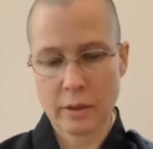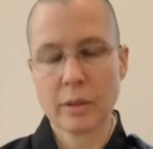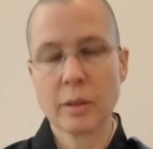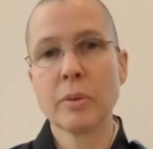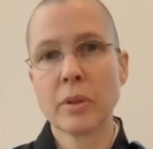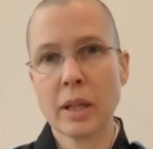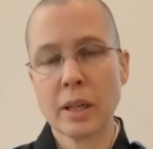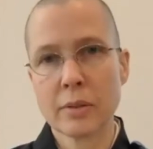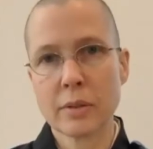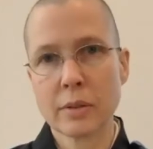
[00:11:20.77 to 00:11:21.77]
the Buddha
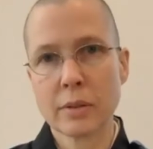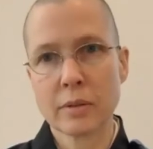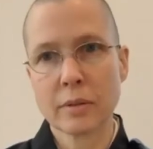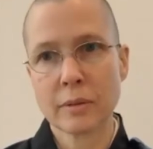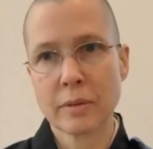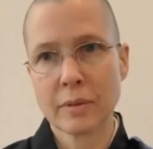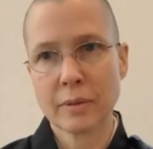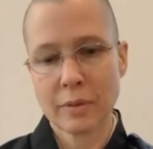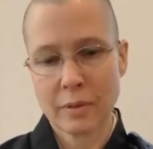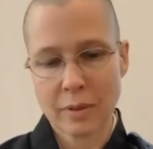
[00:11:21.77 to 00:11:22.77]
answered.
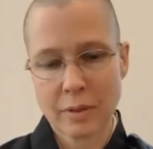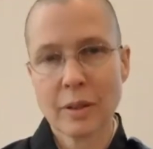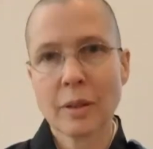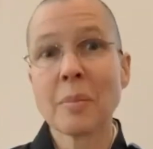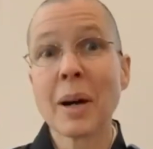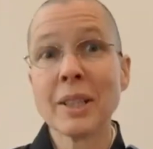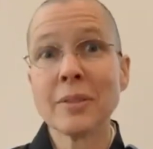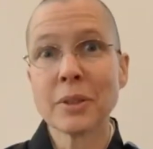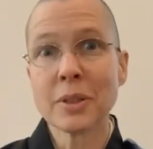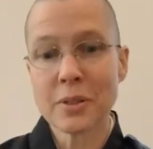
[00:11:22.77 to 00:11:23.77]

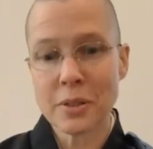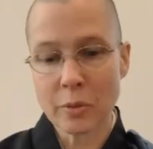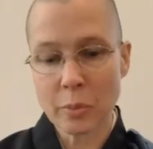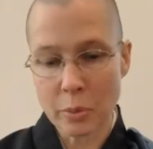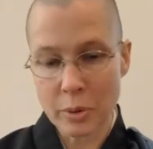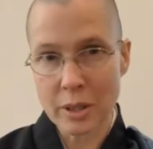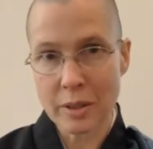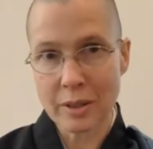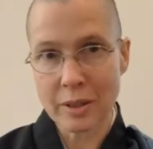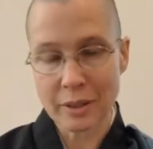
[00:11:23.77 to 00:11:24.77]
Mindfulness of
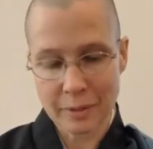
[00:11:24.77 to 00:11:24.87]
breathing.